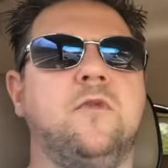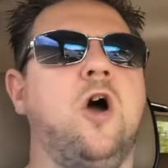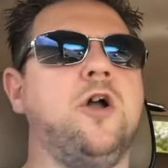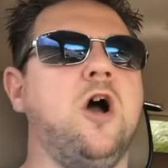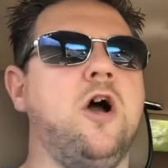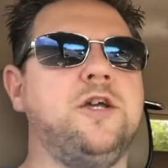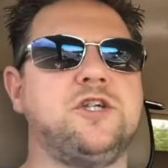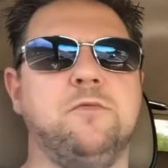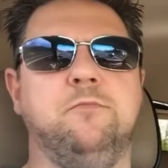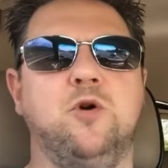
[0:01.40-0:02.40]
Hi
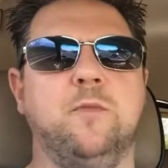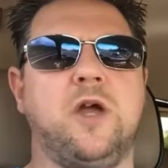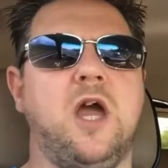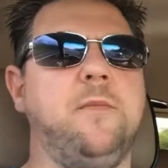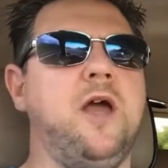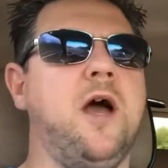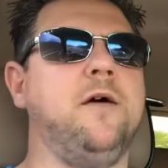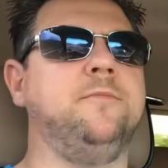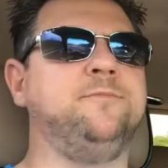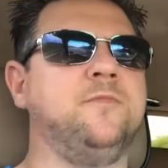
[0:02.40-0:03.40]
guys, Paul McCabe here,
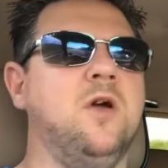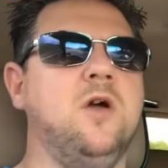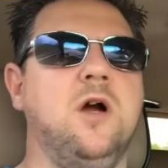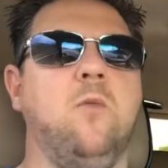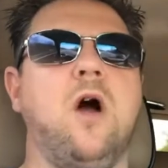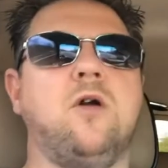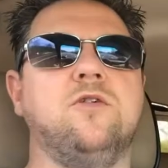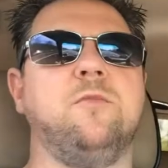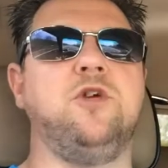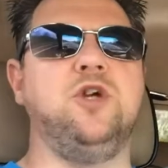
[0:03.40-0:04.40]
and welcome
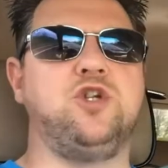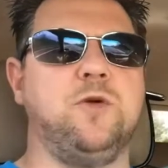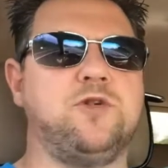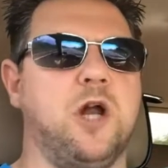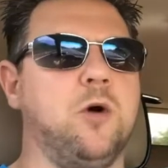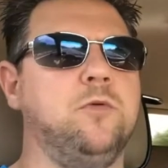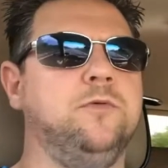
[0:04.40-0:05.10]
to my YouTube channel.